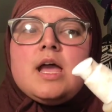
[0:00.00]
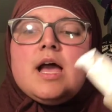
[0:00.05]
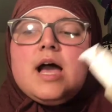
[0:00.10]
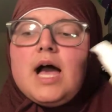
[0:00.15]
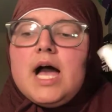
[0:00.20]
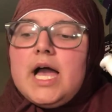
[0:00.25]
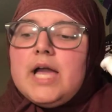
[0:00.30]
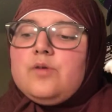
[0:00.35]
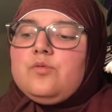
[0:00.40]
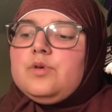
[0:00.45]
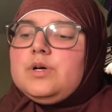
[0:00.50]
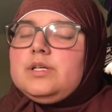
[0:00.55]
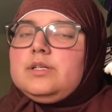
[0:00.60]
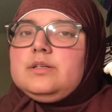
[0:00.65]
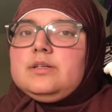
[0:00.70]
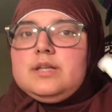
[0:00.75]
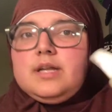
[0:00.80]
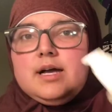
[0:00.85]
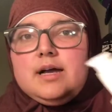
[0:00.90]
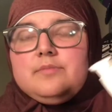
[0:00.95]
I will
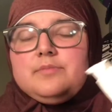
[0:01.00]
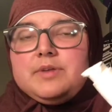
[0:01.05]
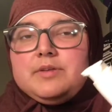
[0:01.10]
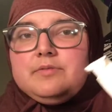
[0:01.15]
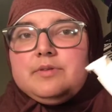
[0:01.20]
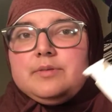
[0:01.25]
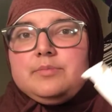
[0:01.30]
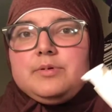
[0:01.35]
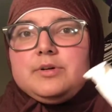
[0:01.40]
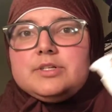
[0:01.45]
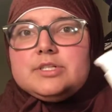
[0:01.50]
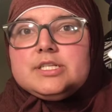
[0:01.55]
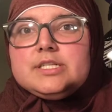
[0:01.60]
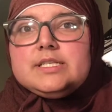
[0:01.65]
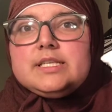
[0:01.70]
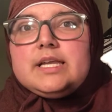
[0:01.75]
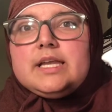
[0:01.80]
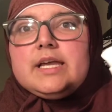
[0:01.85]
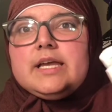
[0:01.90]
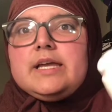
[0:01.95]
not be
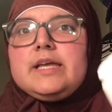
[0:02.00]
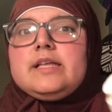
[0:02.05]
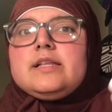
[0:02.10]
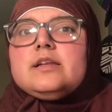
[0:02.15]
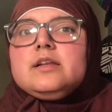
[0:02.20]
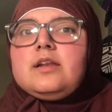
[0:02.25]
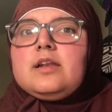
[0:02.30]
repurchasing it,